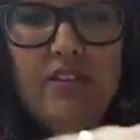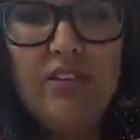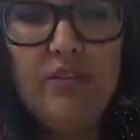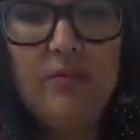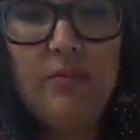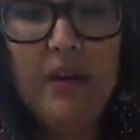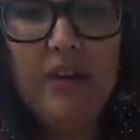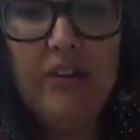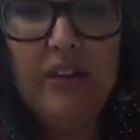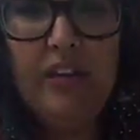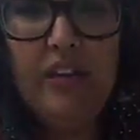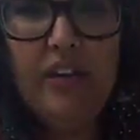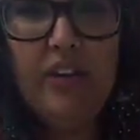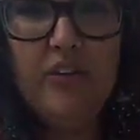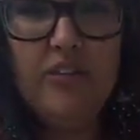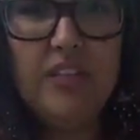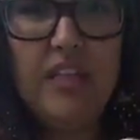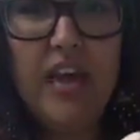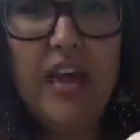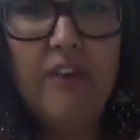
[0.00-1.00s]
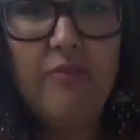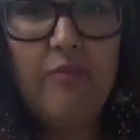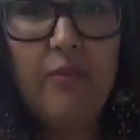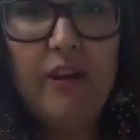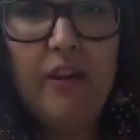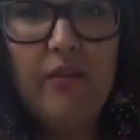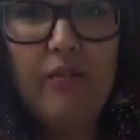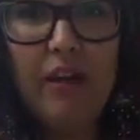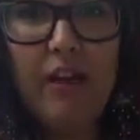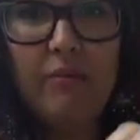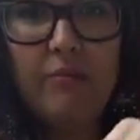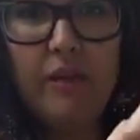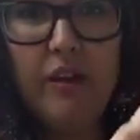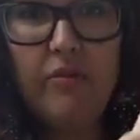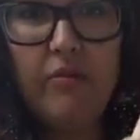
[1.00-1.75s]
so it barely goes halfway around my